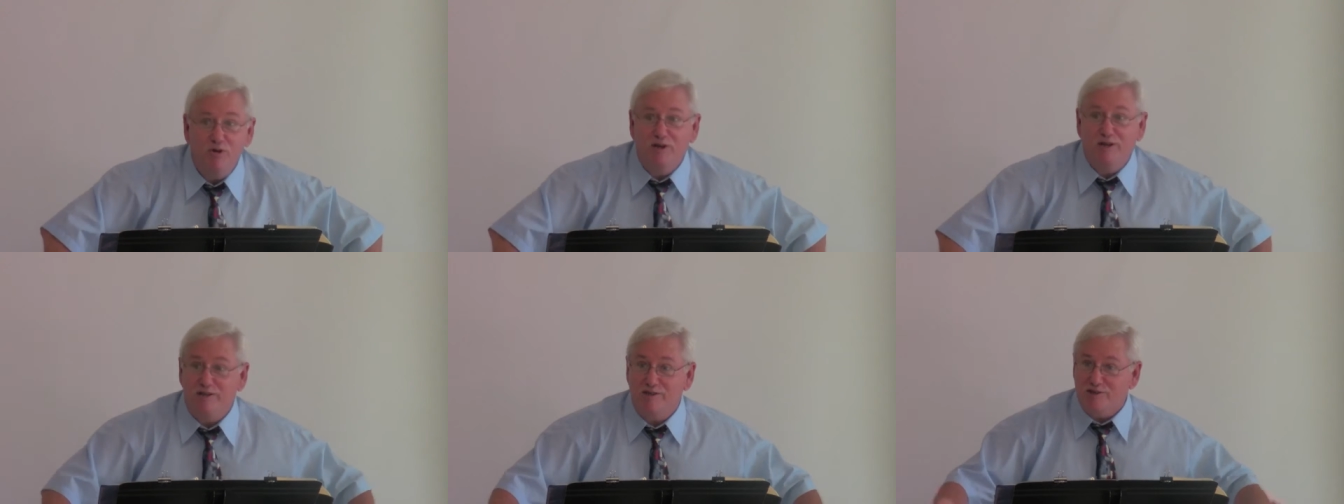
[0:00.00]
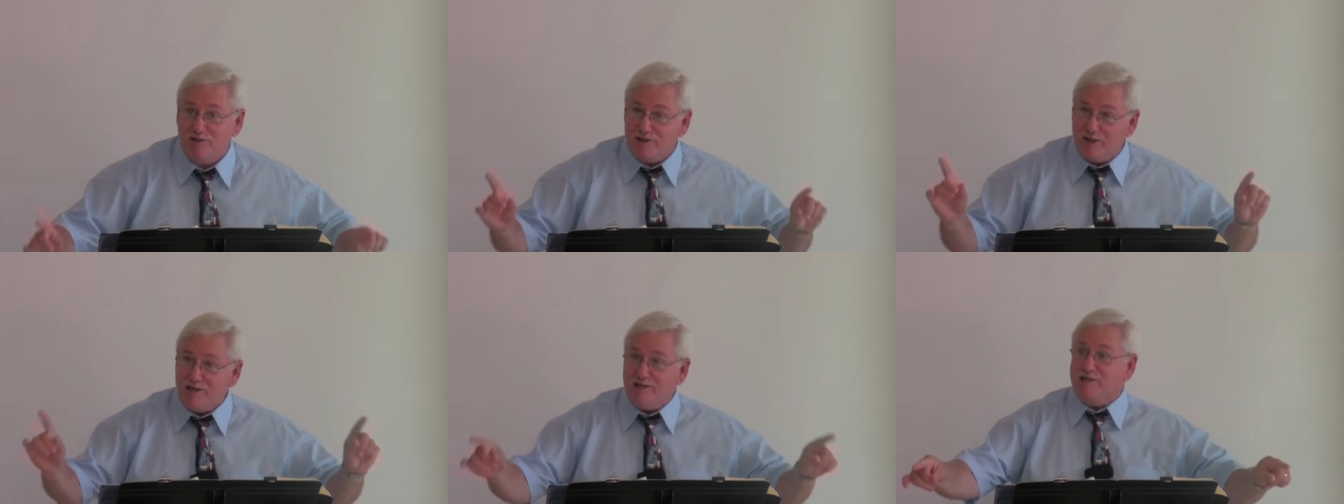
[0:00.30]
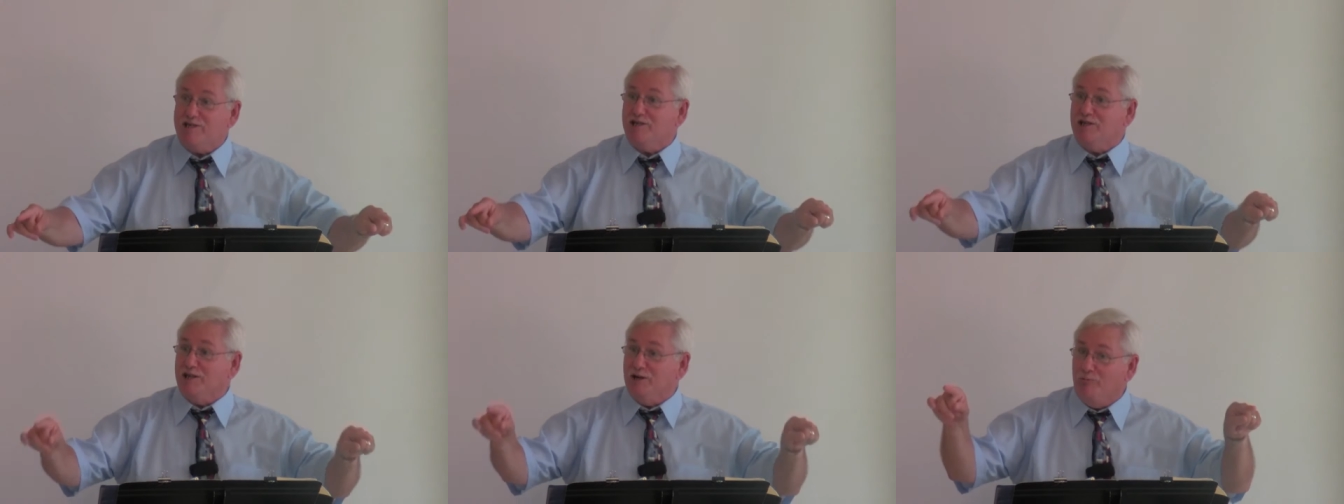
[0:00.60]
you
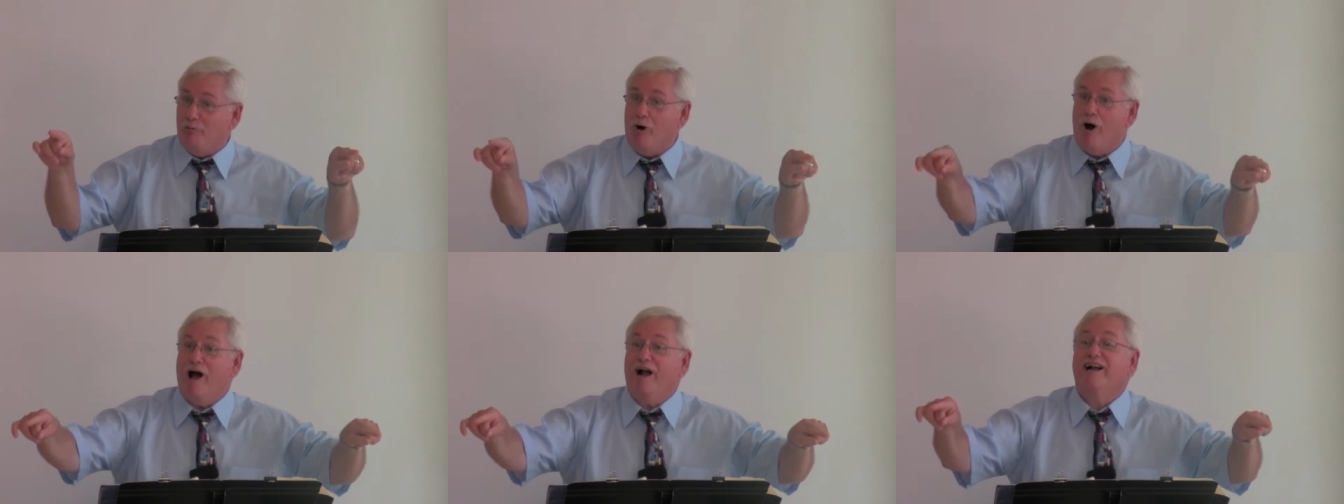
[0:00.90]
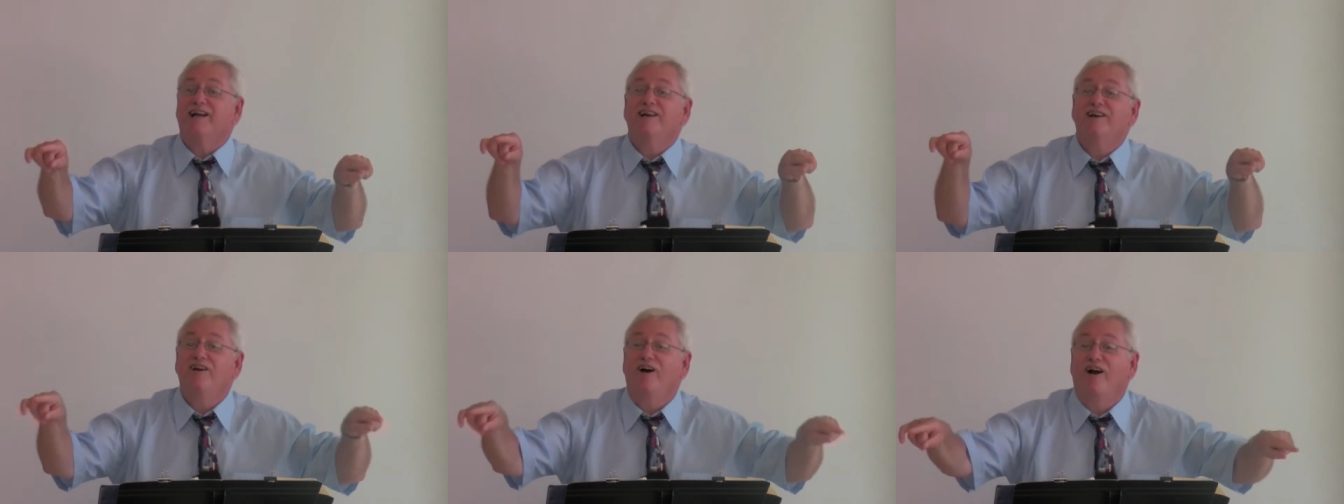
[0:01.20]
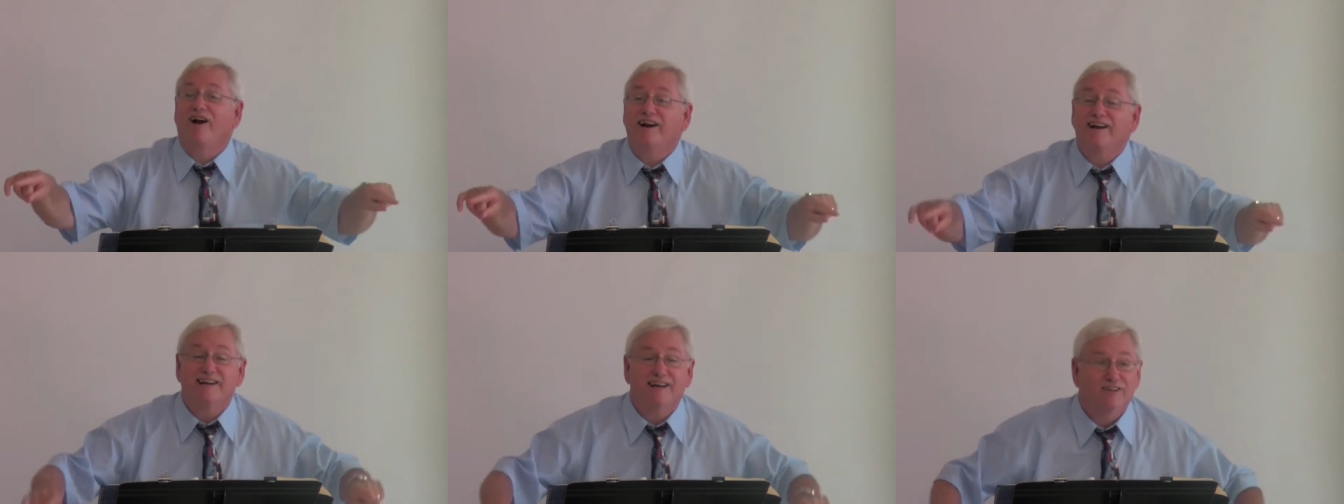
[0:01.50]
consistently walk in
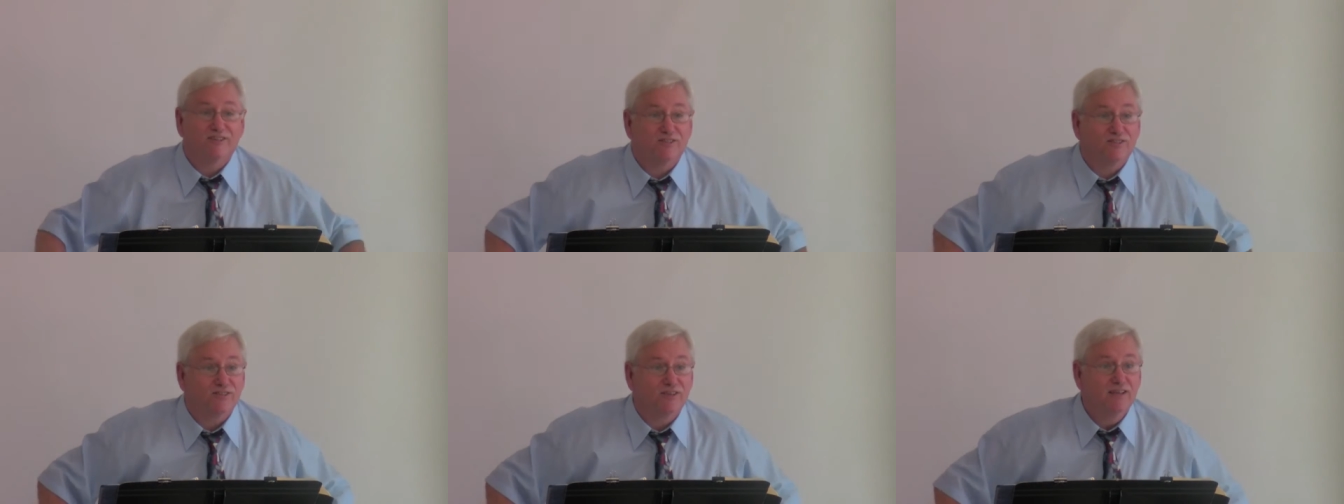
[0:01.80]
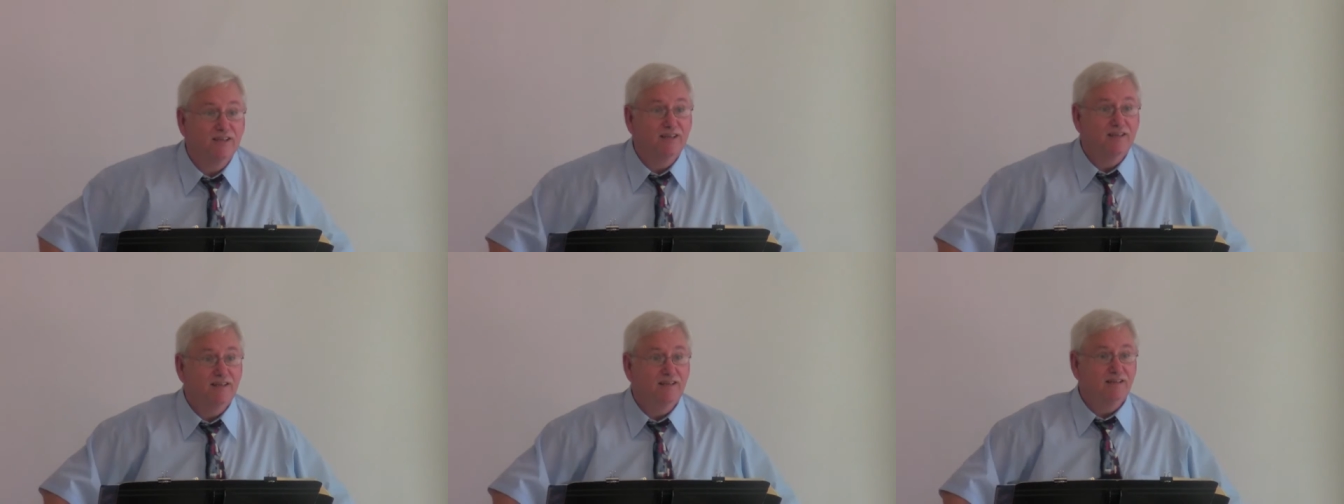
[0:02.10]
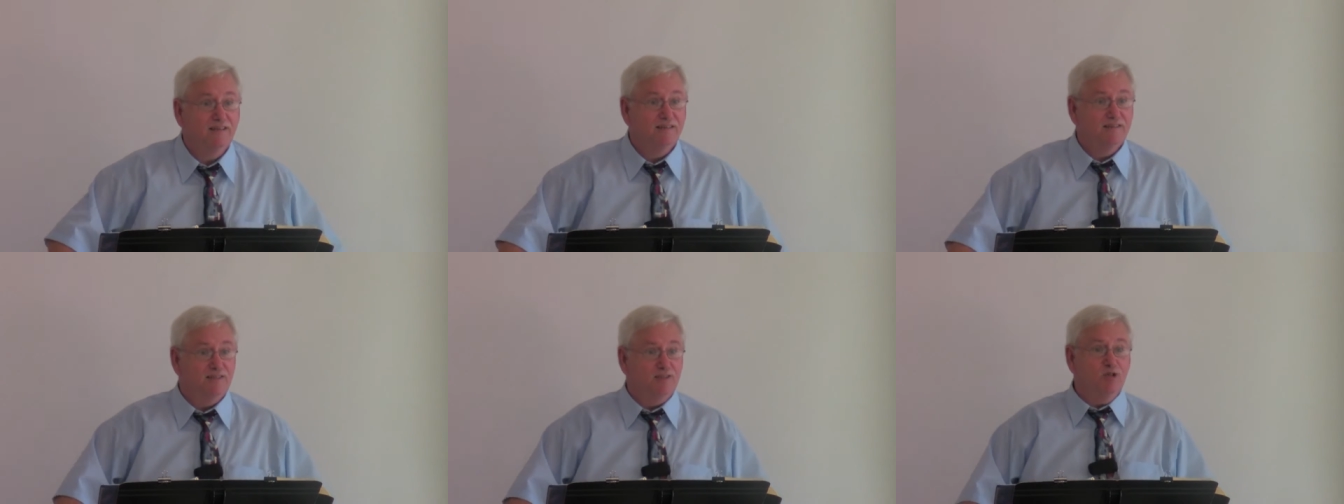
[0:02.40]
darkness.
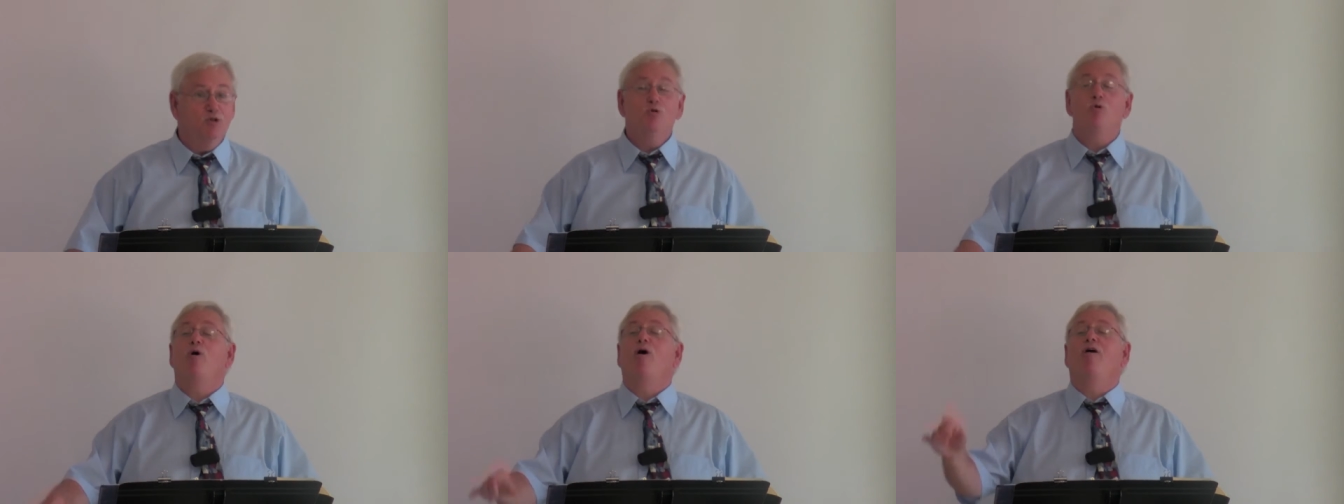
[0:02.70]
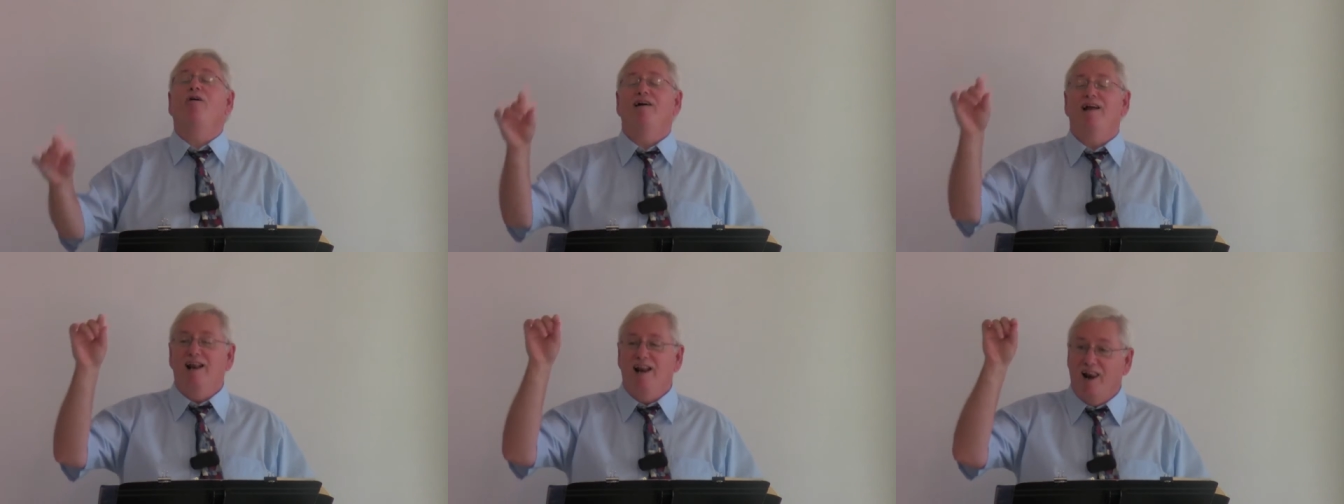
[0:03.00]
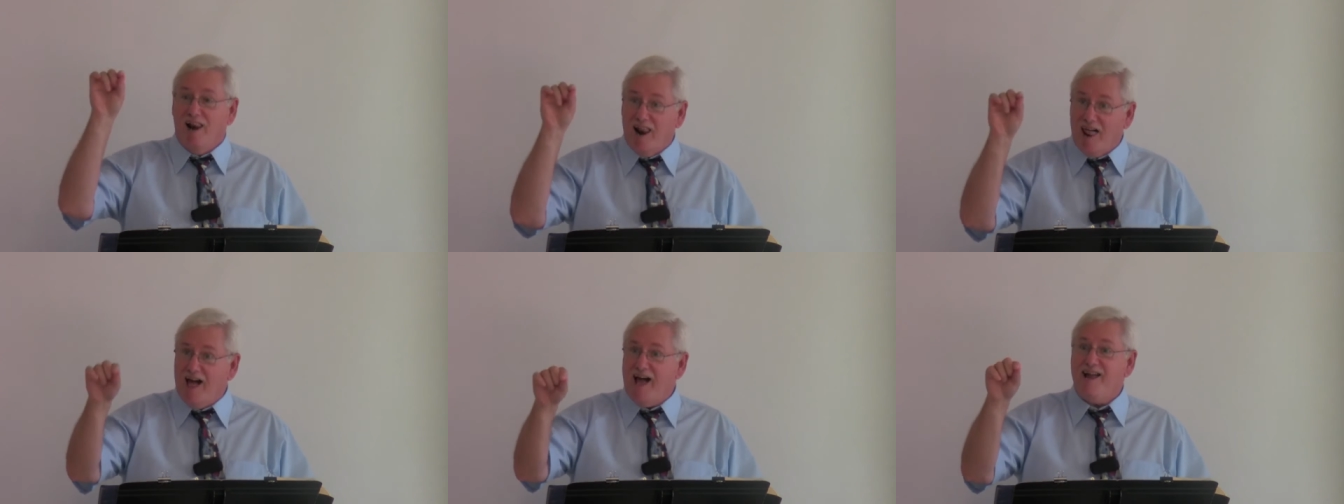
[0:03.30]
You are
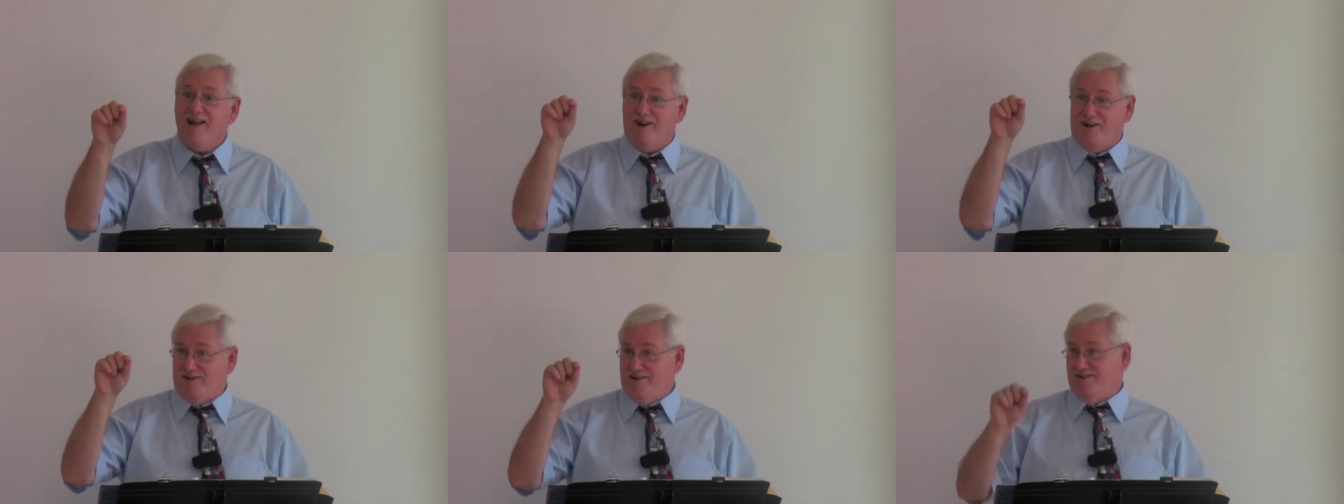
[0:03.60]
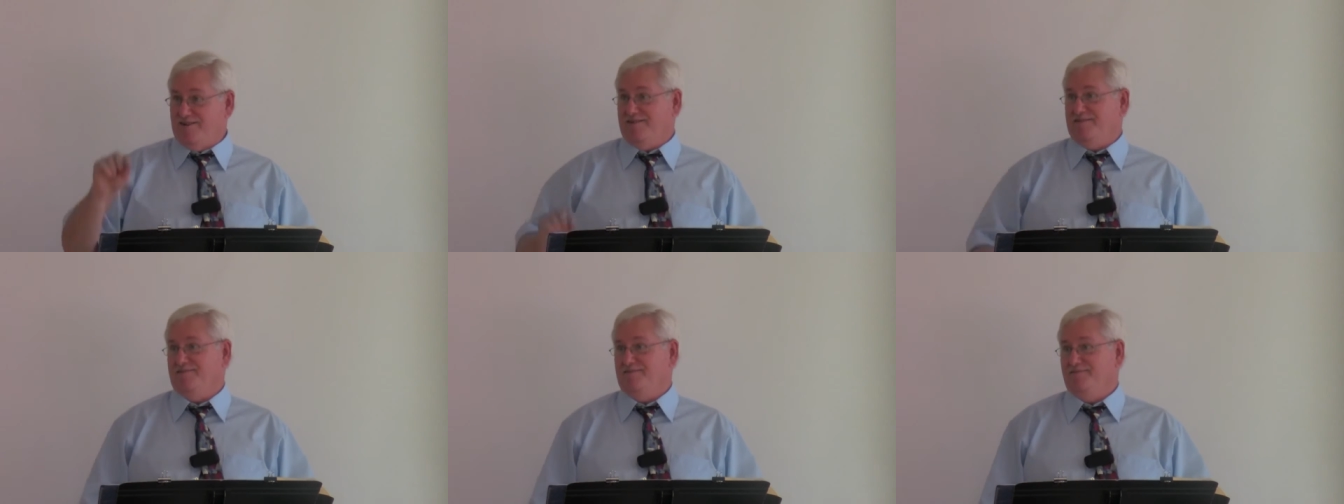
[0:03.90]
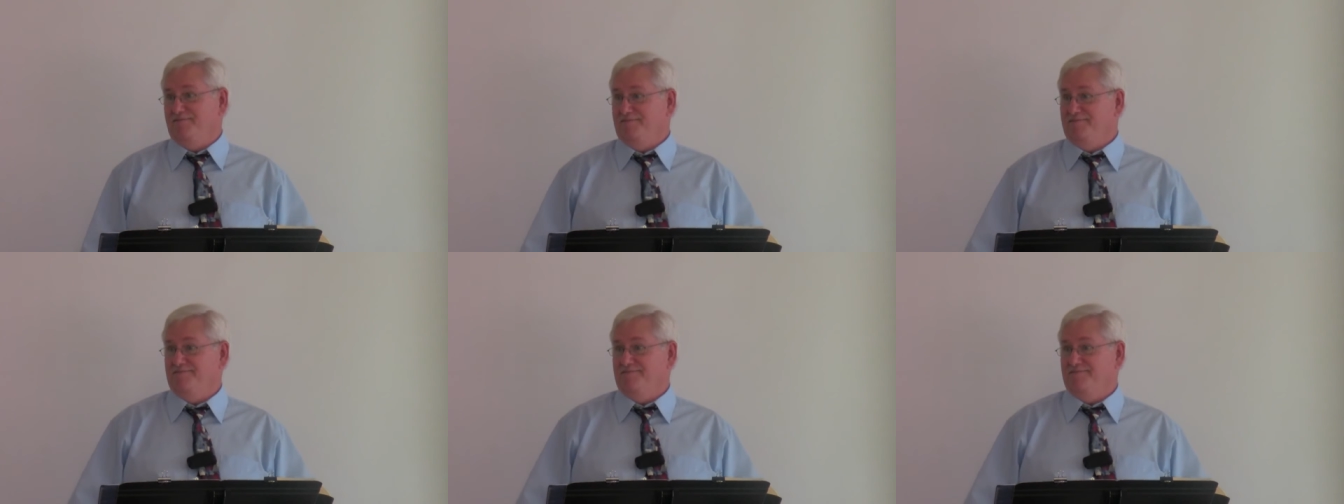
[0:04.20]
a liar.